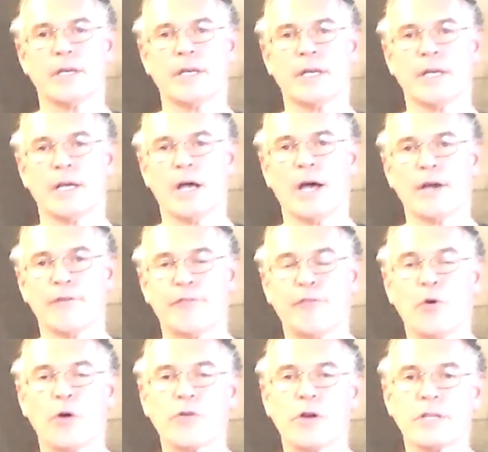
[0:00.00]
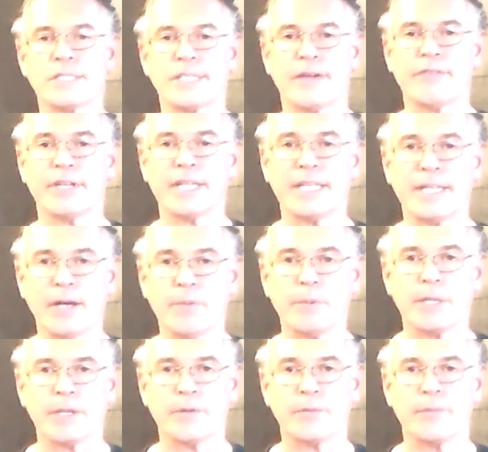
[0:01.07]
on a
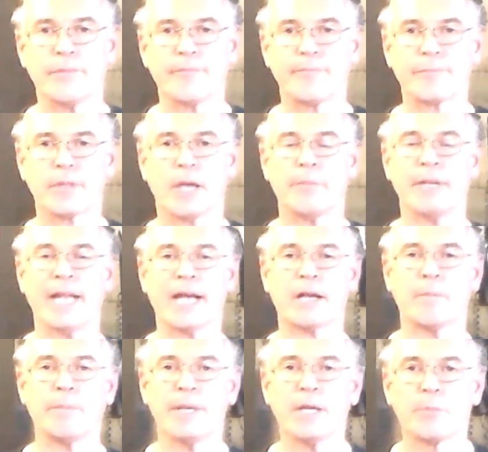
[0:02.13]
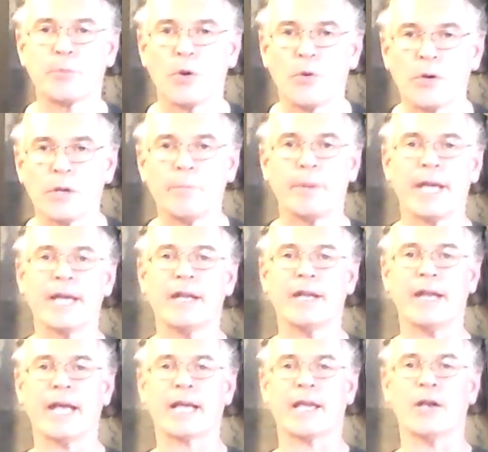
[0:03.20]
4R70W, I mean, that could be a broken band,
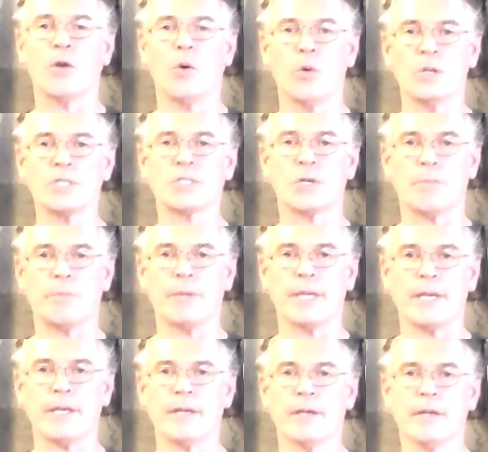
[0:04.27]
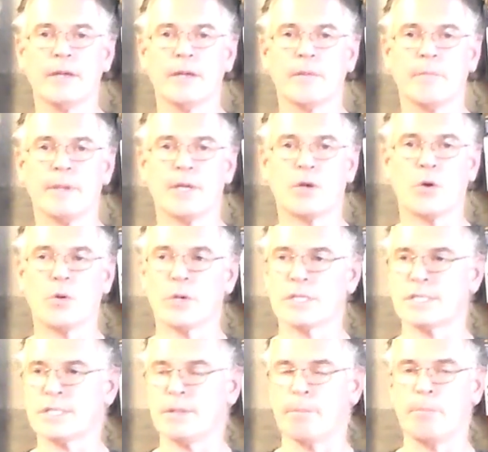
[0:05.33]
and that can also be
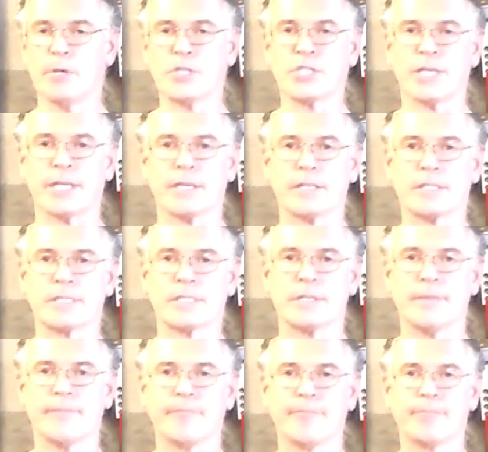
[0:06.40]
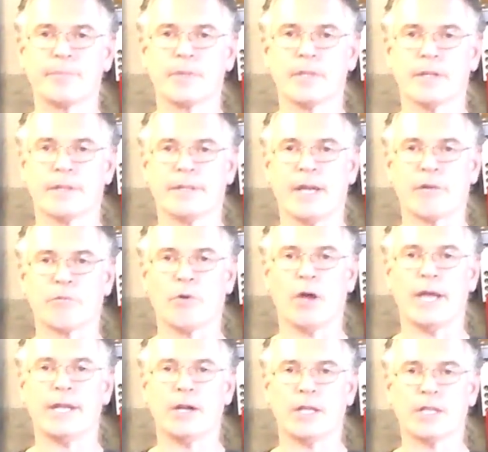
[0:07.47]
because the bushings that
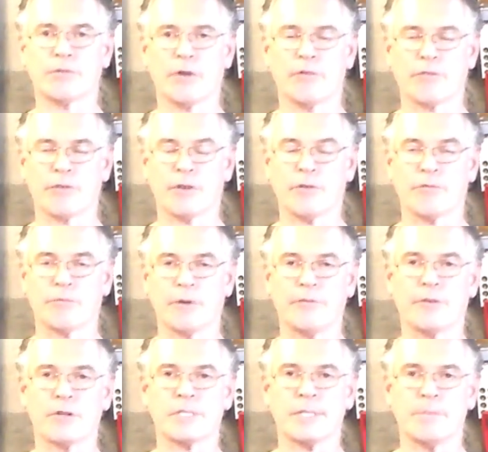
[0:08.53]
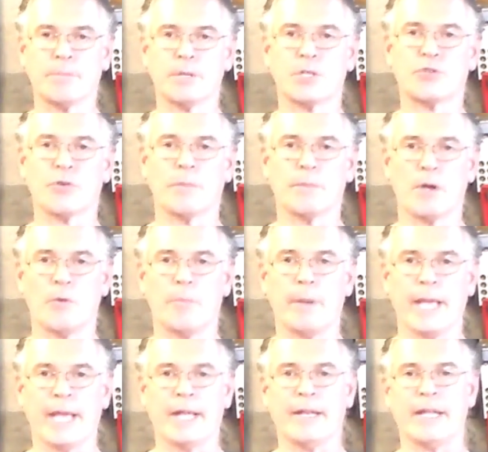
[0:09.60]
ride on the reverse input drum go
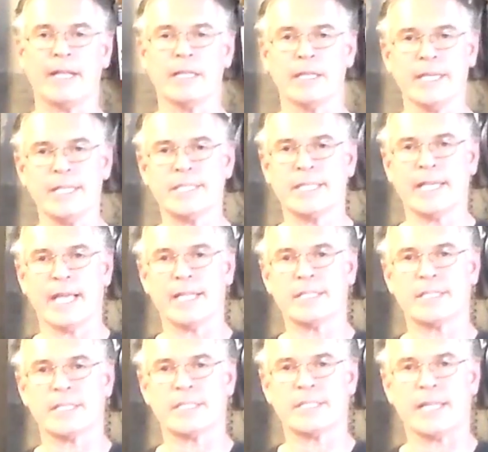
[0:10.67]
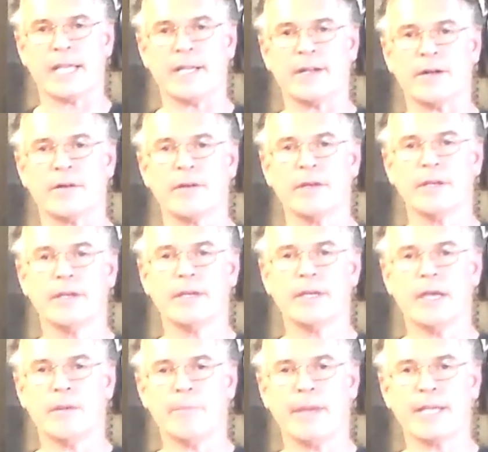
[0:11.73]
bad. It leans against the stator,
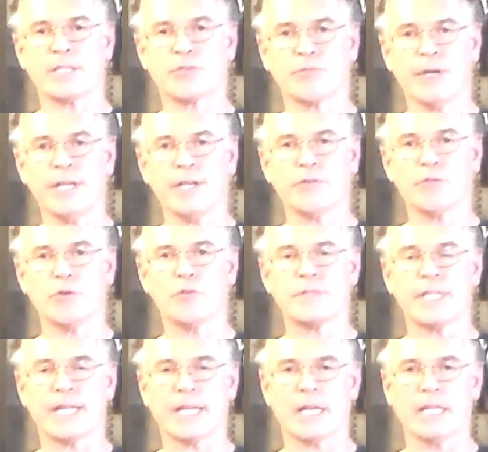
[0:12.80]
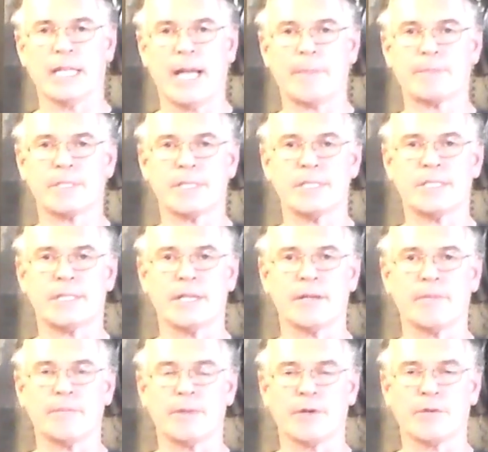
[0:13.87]
it makes ring grooves, and it collapses
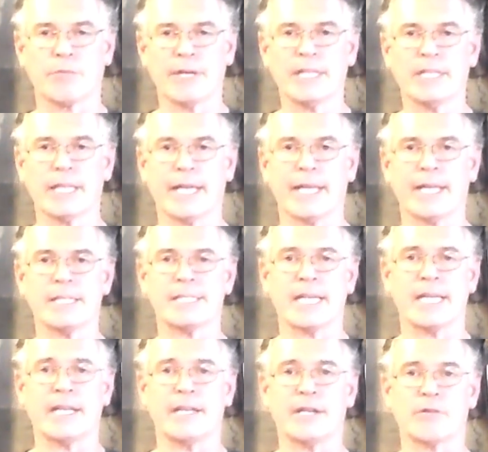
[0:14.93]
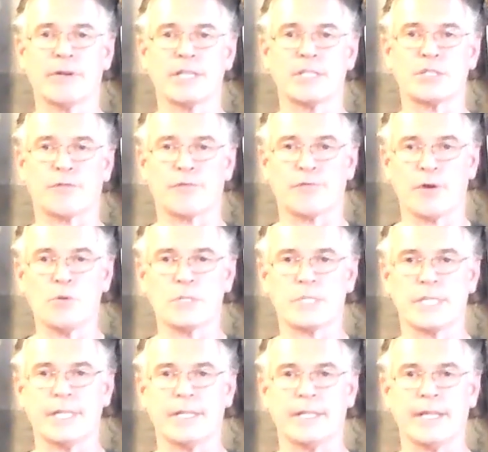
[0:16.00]
the ring lands, and then the rings are
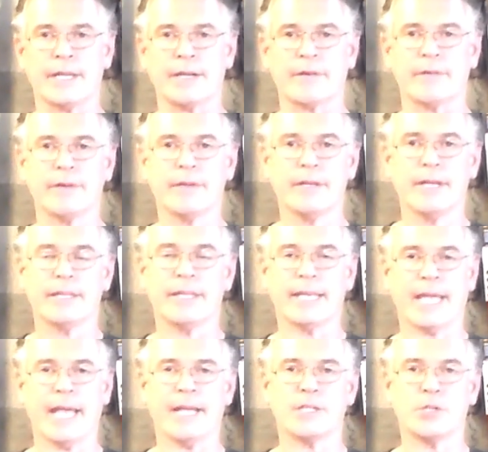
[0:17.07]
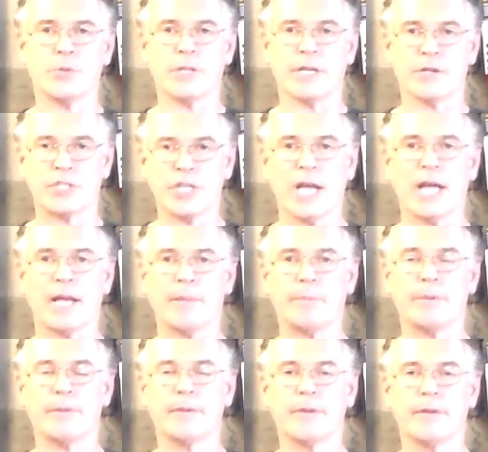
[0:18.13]
frozen in there. They can't do their
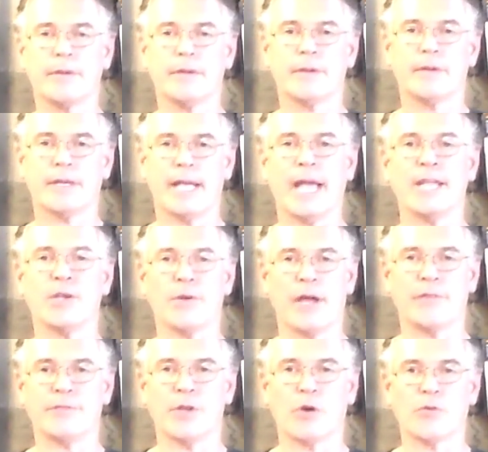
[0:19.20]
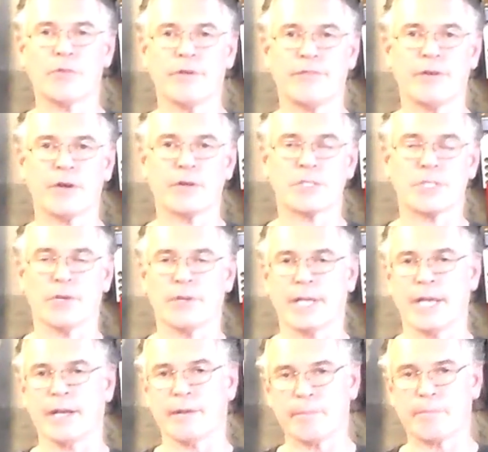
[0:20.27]
job, and you have no reverse. So
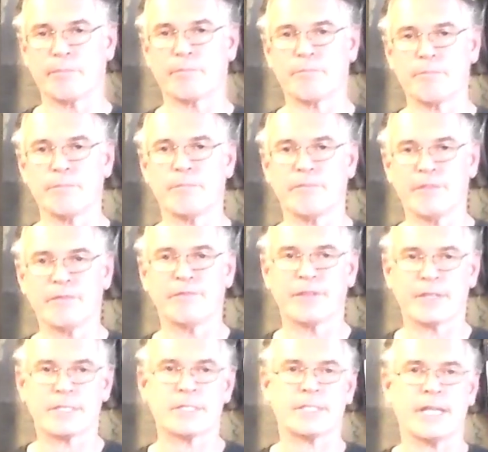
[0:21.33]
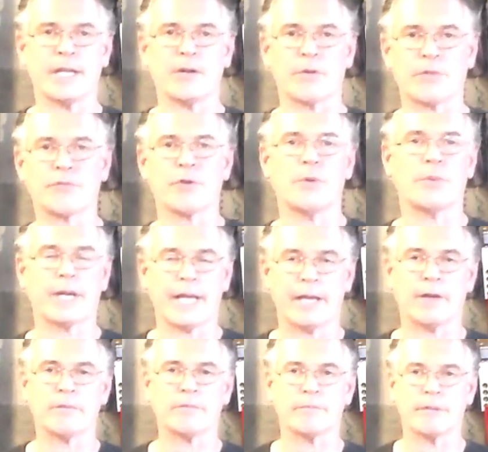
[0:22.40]
you fix the stator, or throw it
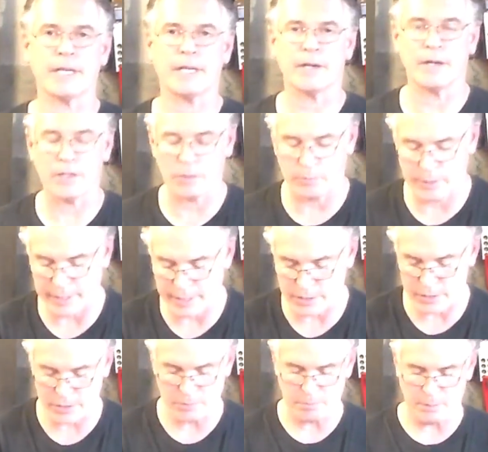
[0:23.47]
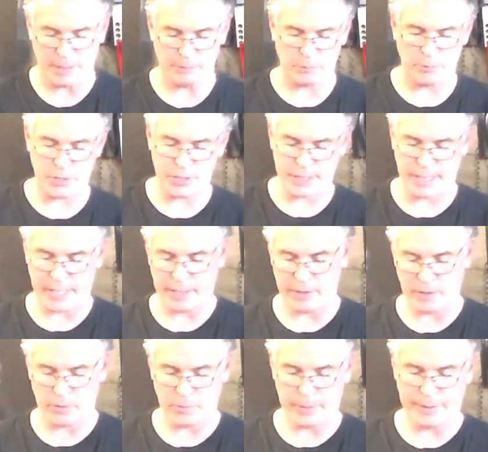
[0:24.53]
out, get another one. I probably would just get
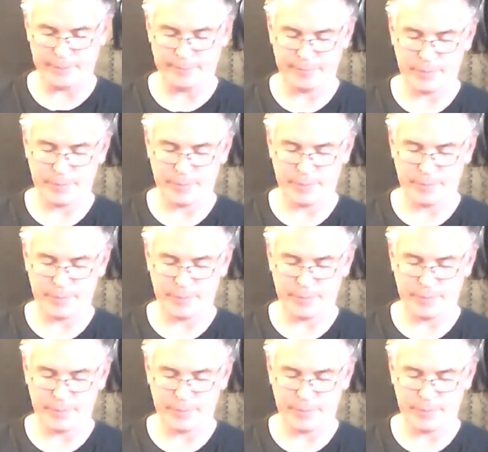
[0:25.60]
another one.